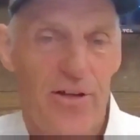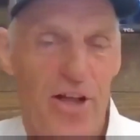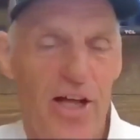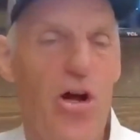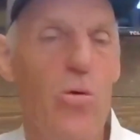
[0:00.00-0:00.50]

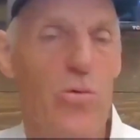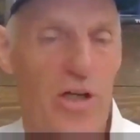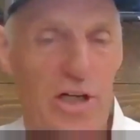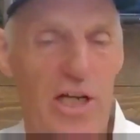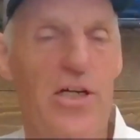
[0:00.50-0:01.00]
they
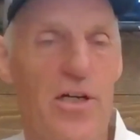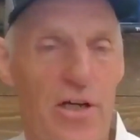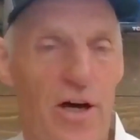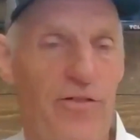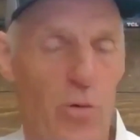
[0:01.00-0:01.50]
don't eat
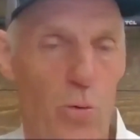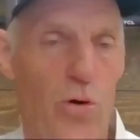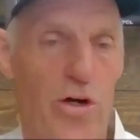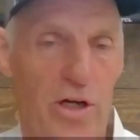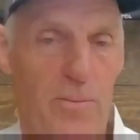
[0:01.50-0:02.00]
enough to
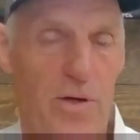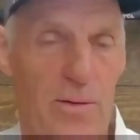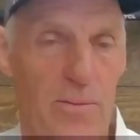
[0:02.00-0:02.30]
worry them.